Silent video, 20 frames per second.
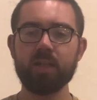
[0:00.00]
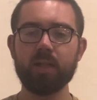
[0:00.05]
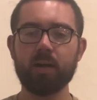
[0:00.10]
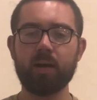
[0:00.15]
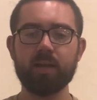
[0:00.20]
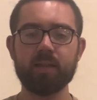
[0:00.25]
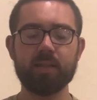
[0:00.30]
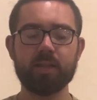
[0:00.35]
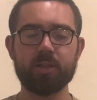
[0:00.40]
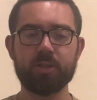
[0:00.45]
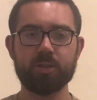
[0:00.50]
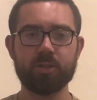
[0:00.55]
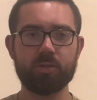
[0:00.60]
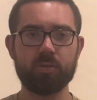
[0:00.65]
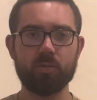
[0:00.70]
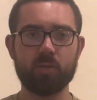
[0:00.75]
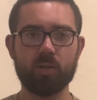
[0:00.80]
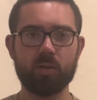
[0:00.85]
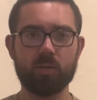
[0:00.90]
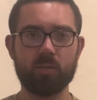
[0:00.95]
I think
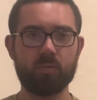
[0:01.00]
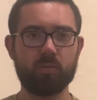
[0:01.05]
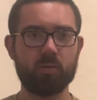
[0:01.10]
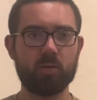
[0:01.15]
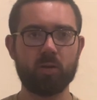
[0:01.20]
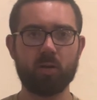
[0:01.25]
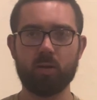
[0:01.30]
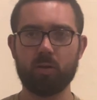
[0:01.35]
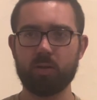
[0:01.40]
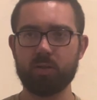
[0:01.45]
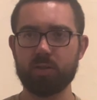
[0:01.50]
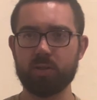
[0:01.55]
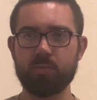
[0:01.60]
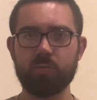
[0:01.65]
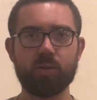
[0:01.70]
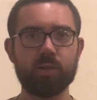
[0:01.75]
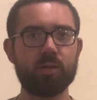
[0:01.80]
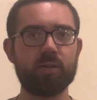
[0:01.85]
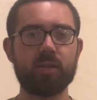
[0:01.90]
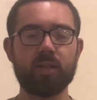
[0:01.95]
Shedeur, regardless of
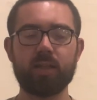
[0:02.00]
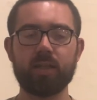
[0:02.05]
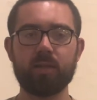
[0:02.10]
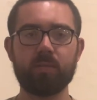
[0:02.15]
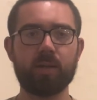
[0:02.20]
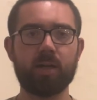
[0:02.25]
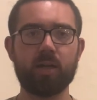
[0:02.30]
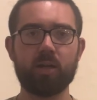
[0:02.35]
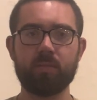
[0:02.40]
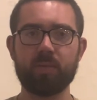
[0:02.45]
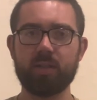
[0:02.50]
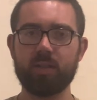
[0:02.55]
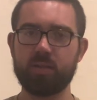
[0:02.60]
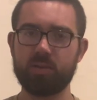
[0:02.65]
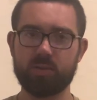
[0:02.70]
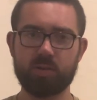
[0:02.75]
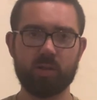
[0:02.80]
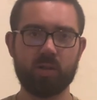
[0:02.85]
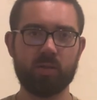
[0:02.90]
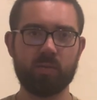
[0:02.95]
what you think about him, he
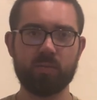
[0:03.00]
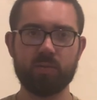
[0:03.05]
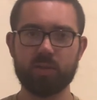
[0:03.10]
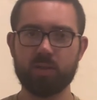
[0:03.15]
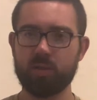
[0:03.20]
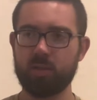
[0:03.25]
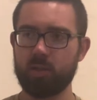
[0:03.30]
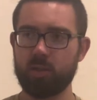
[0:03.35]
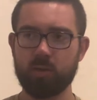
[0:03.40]
deserves